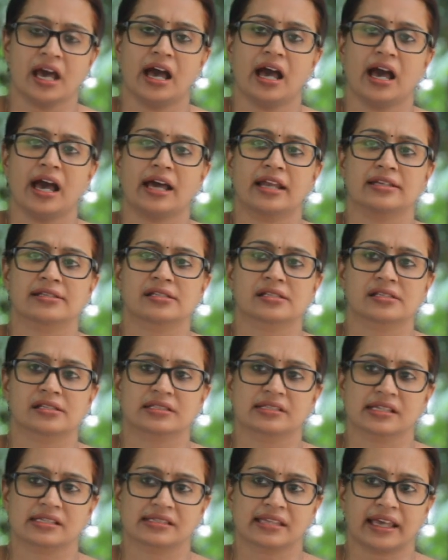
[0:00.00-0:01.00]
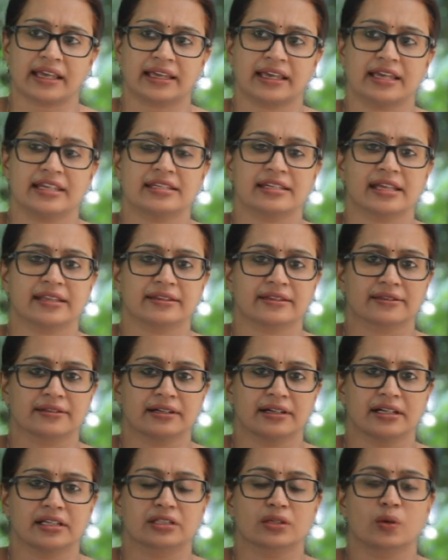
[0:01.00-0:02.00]
and the second and the
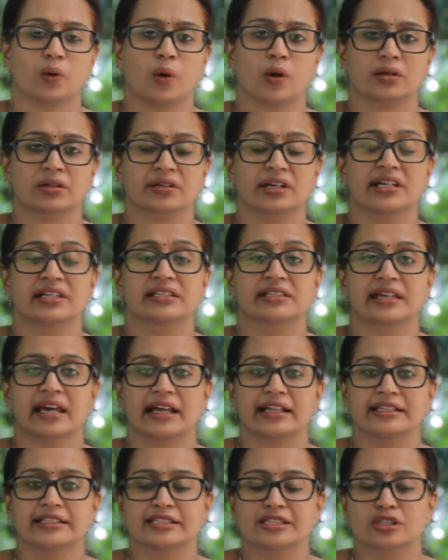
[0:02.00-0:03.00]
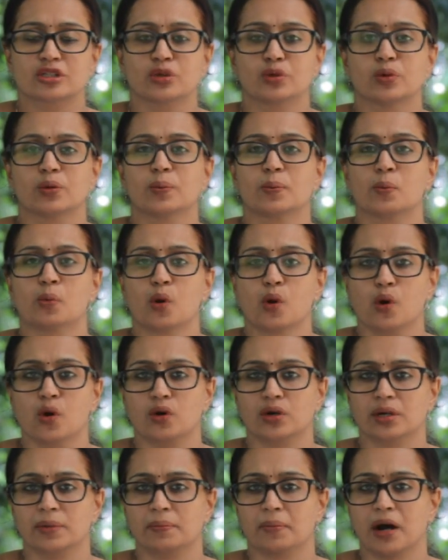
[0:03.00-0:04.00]
third quatrain tells you
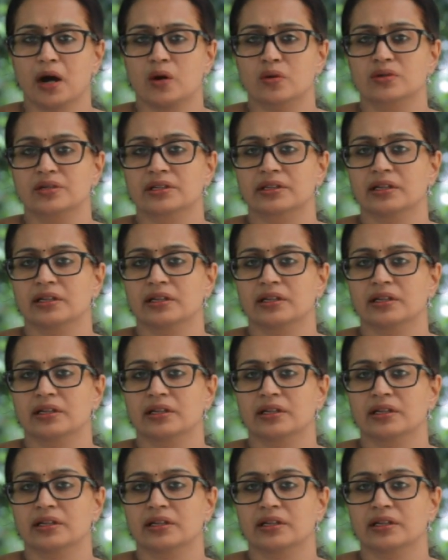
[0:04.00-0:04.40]
more about